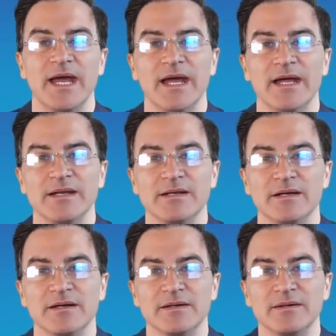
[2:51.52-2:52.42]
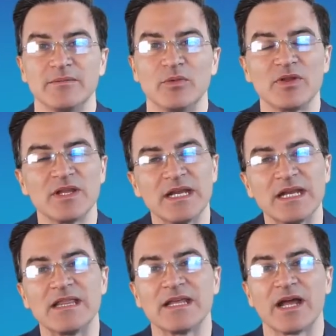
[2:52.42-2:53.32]
And more than
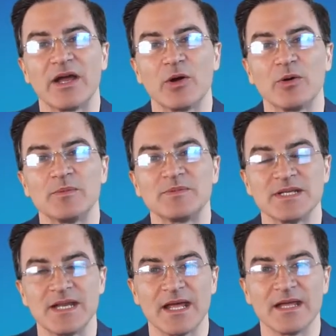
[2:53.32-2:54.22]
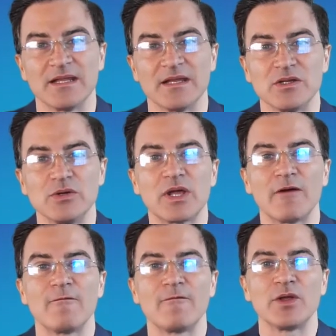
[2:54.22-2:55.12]
anything, I hope today that you
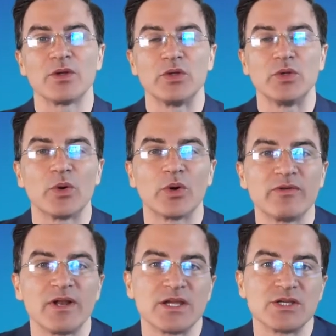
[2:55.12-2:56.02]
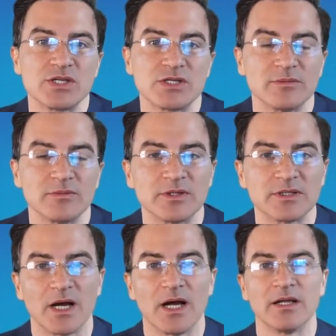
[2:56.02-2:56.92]
can feel your relationship
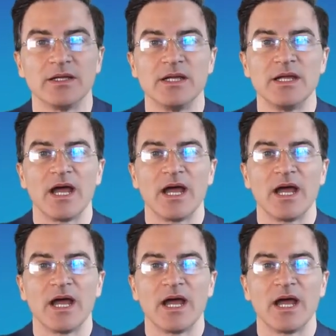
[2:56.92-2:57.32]
with God.